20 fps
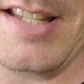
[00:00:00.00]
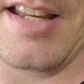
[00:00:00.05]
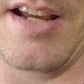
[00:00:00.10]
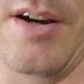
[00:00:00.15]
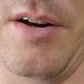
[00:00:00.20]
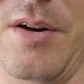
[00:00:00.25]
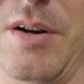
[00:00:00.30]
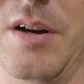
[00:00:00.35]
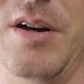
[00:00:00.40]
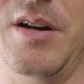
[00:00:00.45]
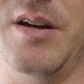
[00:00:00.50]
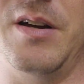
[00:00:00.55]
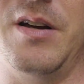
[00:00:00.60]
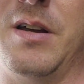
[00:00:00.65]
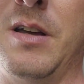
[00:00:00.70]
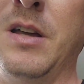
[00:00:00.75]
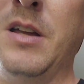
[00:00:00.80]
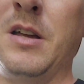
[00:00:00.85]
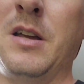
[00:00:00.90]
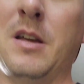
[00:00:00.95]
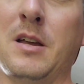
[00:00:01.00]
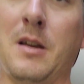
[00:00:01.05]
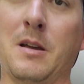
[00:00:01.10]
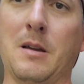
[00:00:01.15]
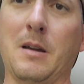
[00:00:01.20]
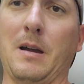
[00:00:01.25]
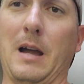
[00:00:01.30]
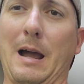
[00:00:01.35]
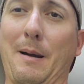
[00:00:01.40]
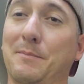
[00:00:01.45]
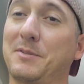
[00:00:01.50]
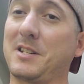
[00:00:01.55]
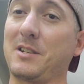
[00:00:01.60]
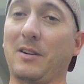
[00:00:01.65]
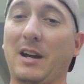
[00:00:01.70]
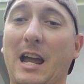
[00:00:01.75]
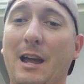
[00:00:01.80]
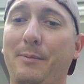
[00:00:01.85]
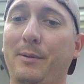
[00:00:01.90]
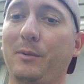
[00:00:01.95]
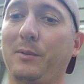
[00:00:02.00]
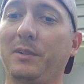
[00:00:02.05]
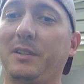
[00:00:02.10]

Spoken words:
so I'm still happy